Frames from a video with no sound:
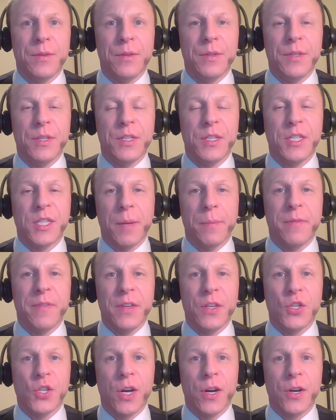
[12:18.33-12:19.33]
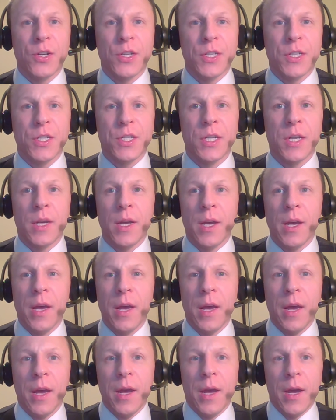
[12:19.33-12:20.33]
some of these charges.
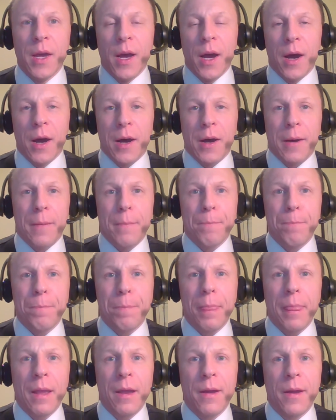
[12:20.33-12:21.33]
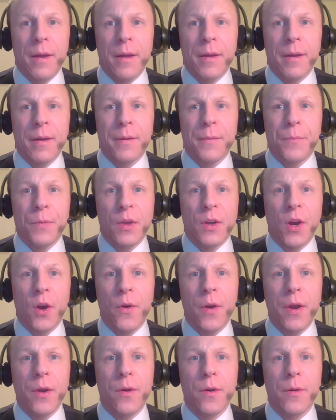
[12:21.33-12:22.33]

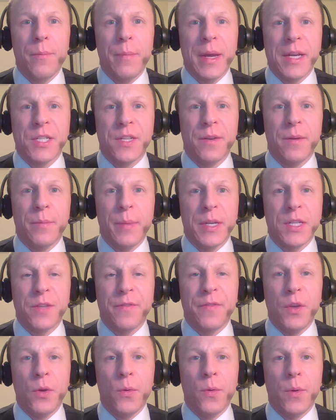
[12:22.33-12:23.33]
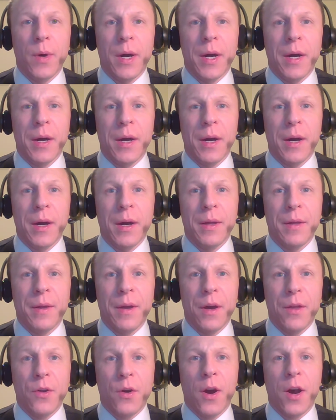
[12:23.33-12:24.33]
Currier makes a few
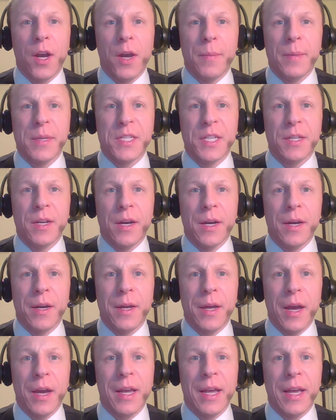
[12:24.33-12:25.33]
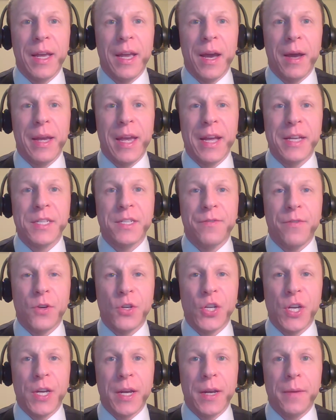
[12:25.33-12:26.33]
other arguments against
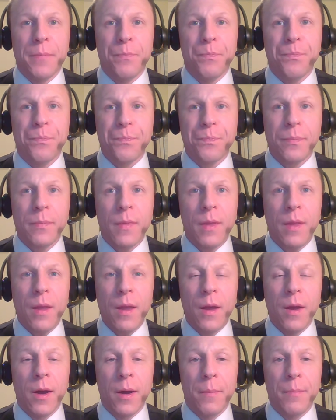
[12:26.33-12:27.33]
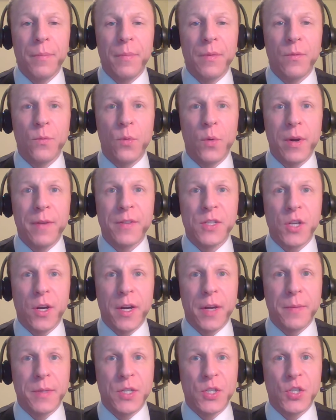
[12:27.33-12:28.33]
Virginia. One of his
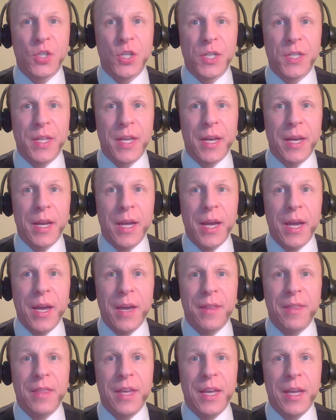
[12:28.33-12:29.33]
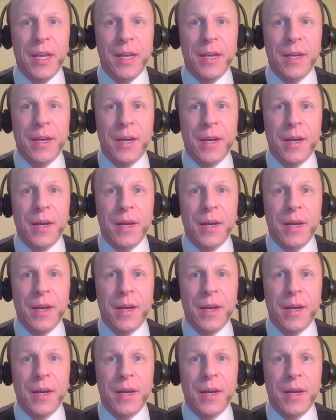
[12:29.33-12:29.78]
arguments is just that the